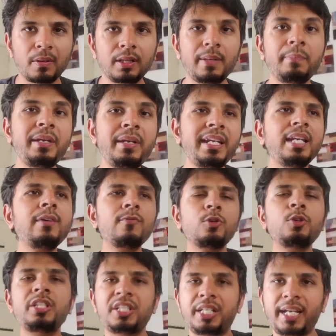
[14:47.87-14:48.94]
The meaning
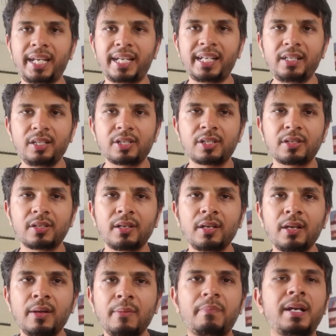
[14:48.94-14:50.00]
would change,
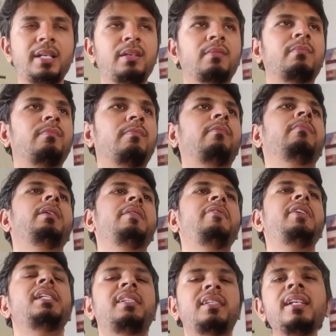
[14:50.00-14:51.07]
but We
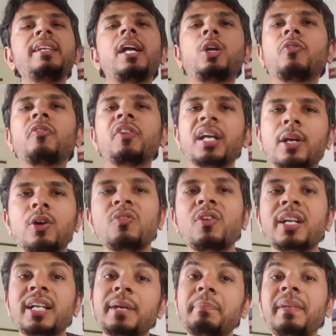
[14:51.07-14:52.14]
are still yet to figure out what
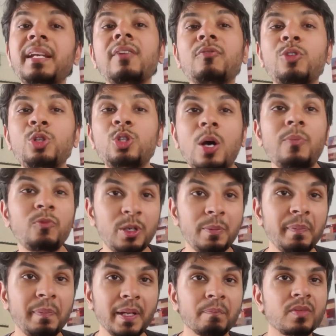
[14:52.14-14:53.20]
that meaningful job would
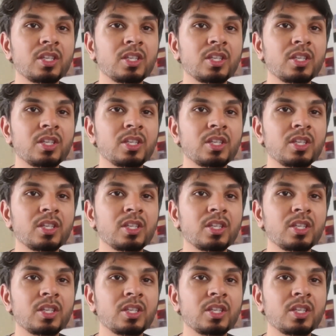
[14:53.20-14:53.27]
be.